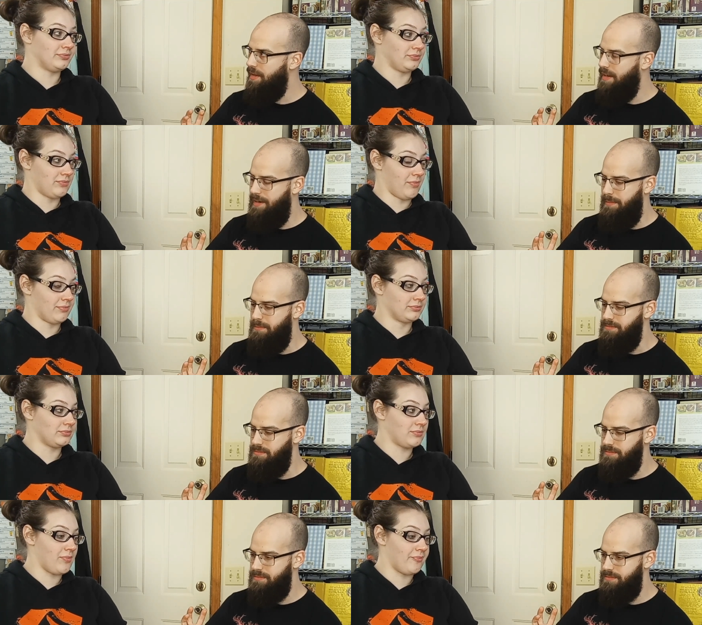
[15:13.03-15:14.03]
Speaker 1: Um,
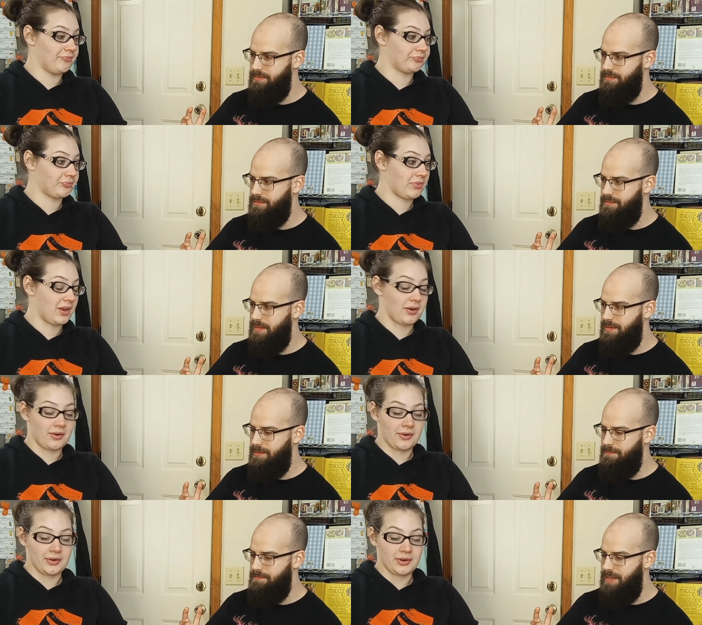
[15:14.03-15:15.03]

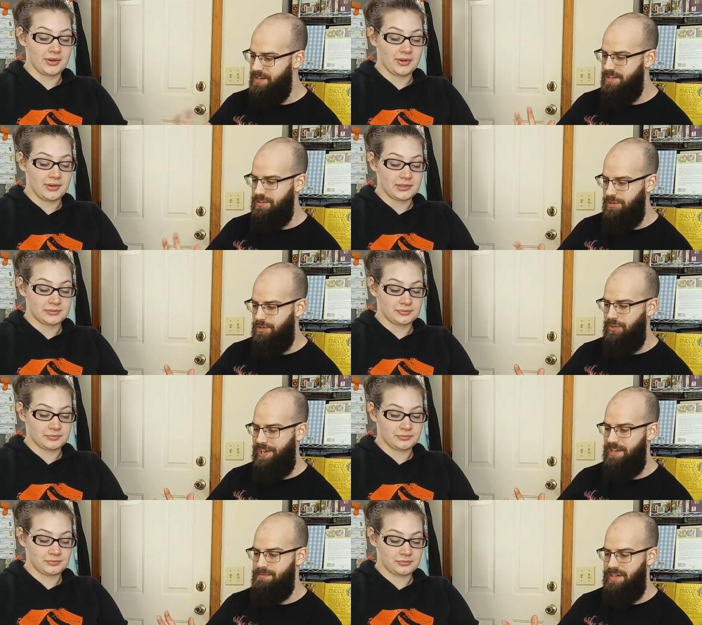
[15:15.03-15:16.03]
it doesn't look
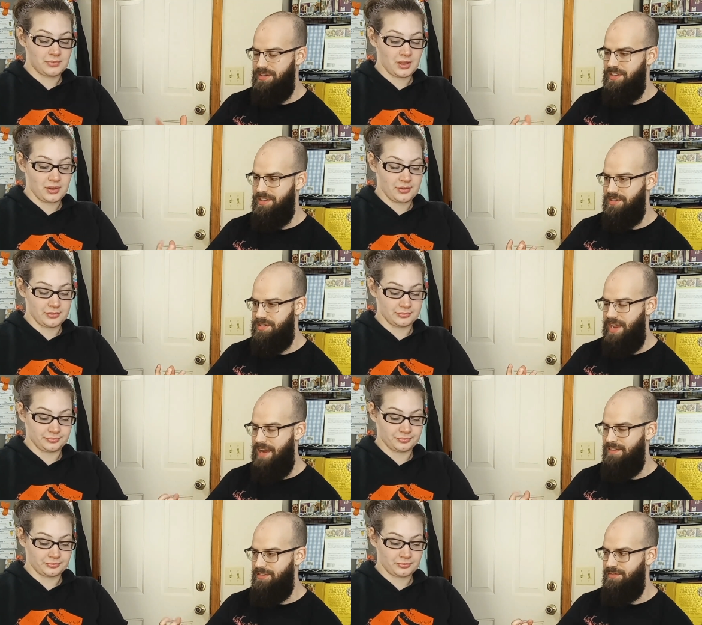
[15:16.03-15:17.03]
like it, but it does
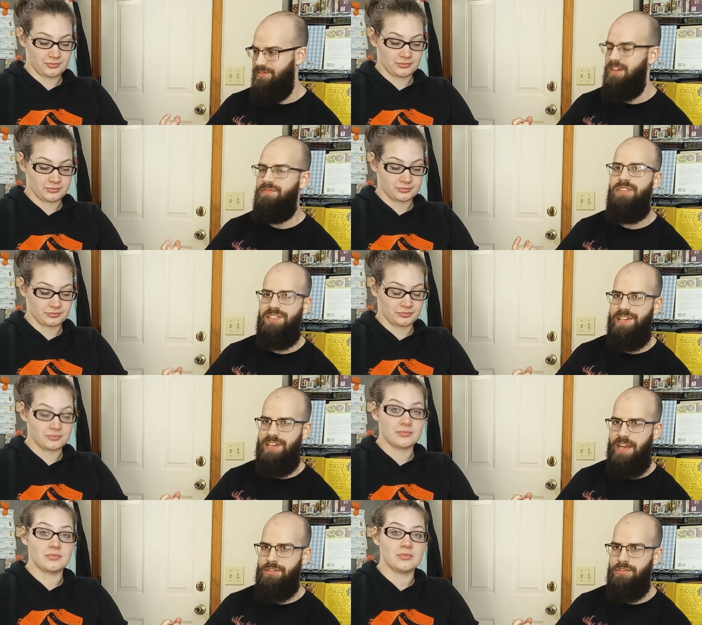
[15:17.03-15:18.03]
have a, a fizzy
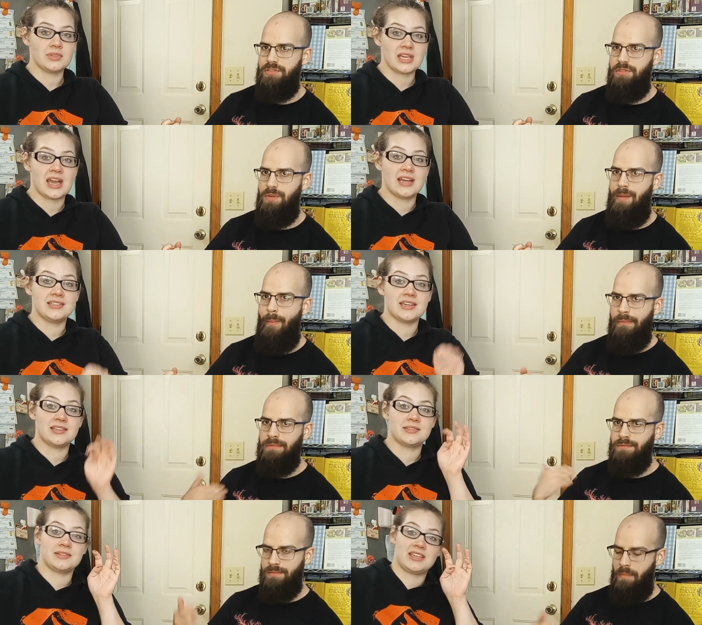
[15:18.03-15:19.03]
texture
Speaker 2: to yeah, it. Yeah, it
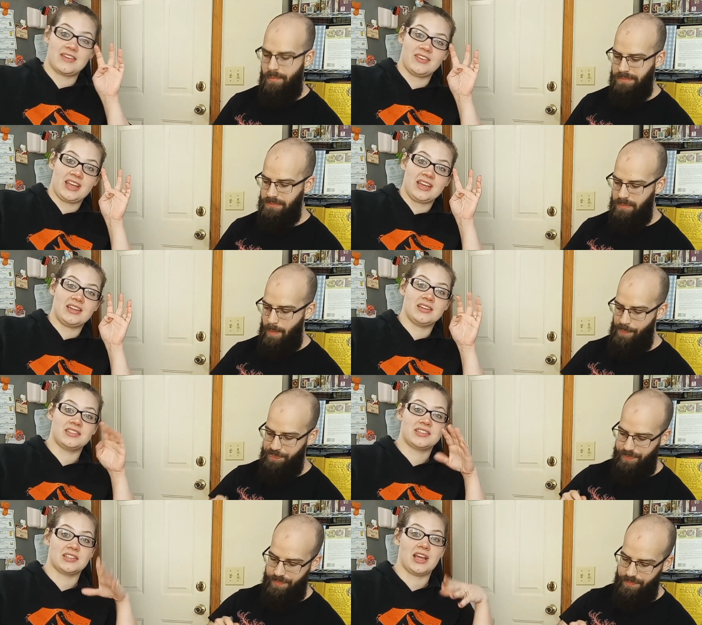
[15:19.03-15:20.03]
does give it like a
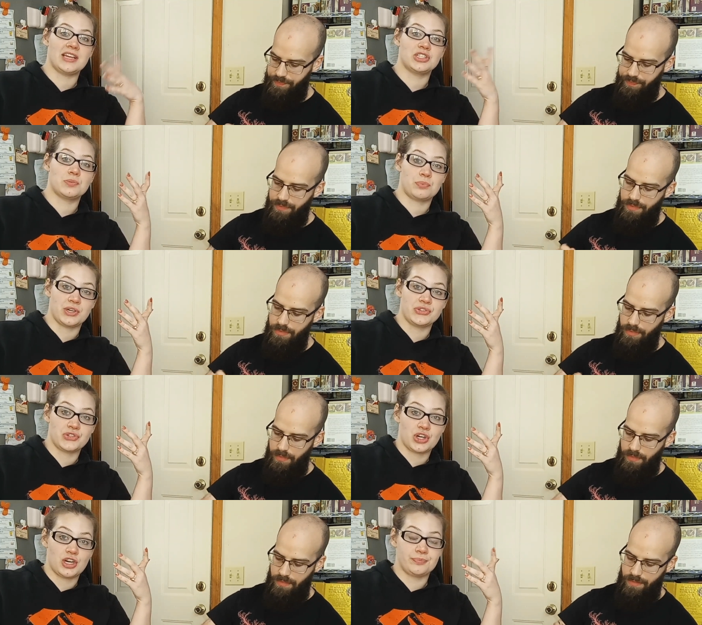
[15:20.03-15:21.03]
slight
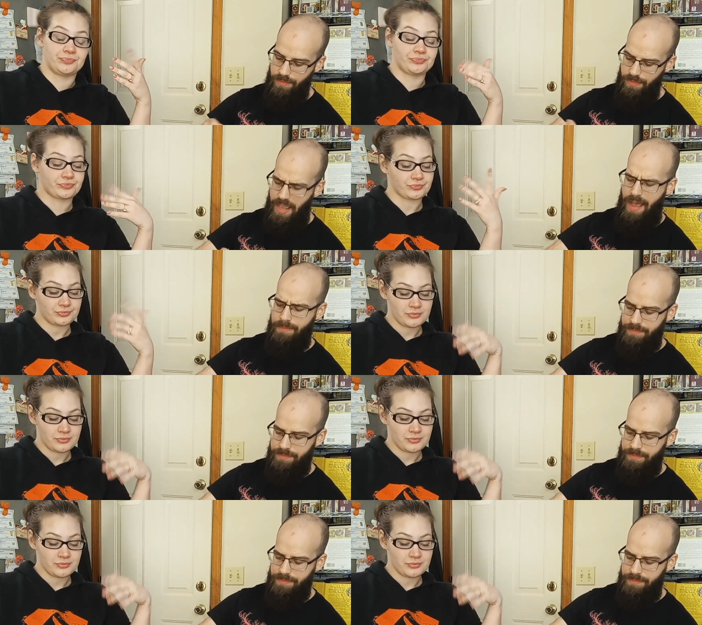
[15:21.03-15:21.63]
spritzer.
Speaker 1: Yeah.